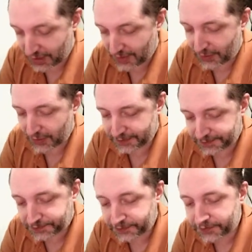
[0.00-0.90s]

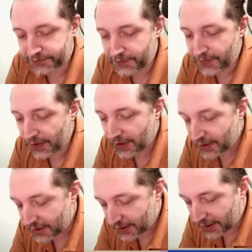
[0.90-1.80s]
So I don't know.
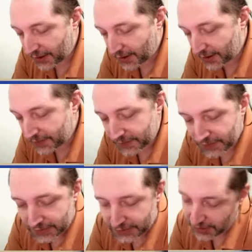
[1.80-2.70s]
I would
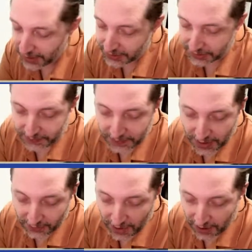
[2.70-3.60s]
probably take the
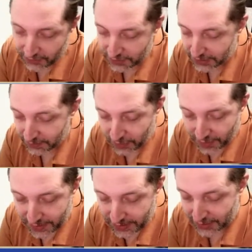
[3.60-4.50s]
Sigil, especially that the
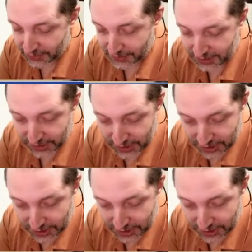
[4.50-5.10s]
yellow one.